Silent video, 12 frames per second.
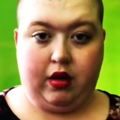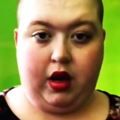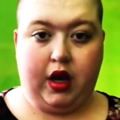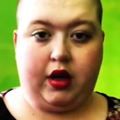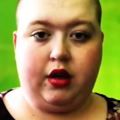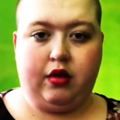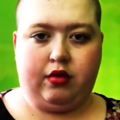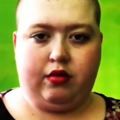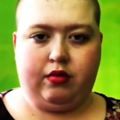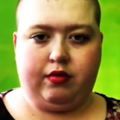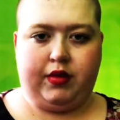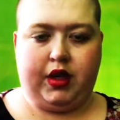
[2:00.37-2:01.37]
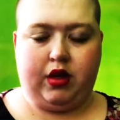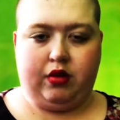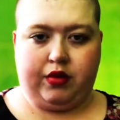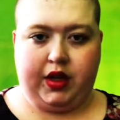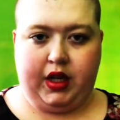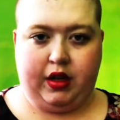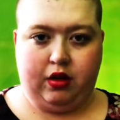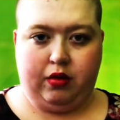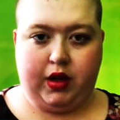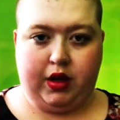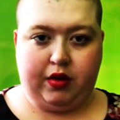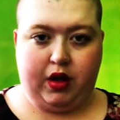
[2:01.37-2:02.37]
I couldn't, read
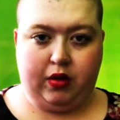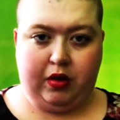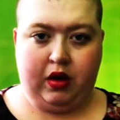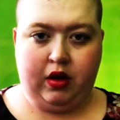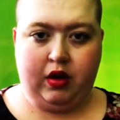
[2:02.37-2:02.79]
what I wrote.